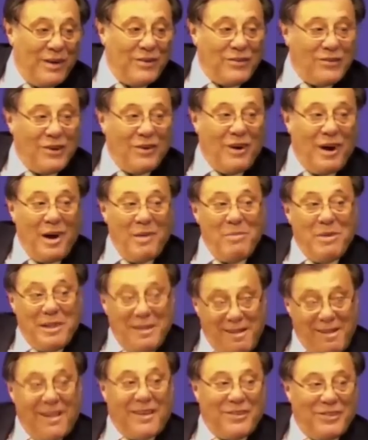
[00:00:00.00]
So I'm
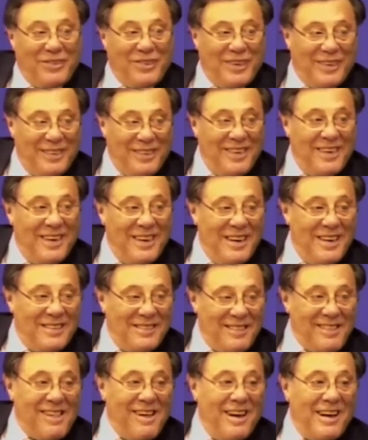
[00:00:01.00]
interested to
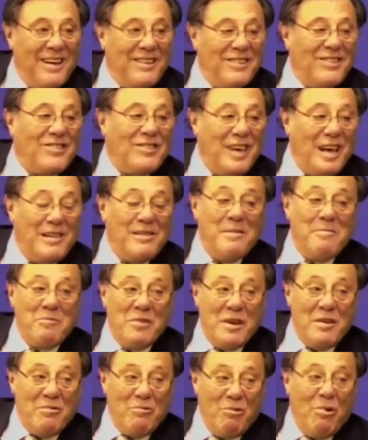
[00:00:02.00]
try and understand
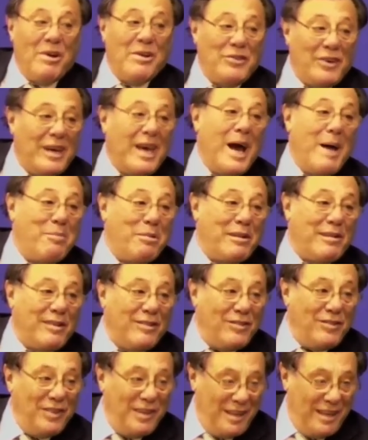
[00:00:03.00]
what is a capital
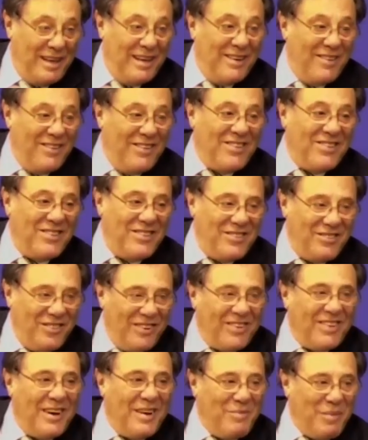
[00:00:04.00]
city, mm-hmm. what
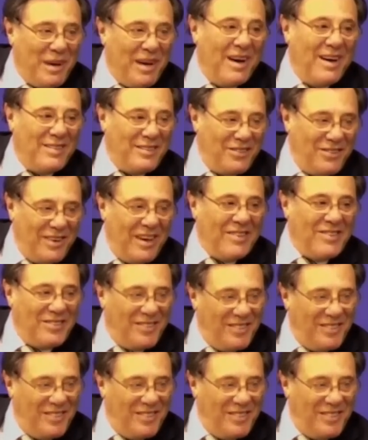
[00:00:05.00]
I'm trying to sense.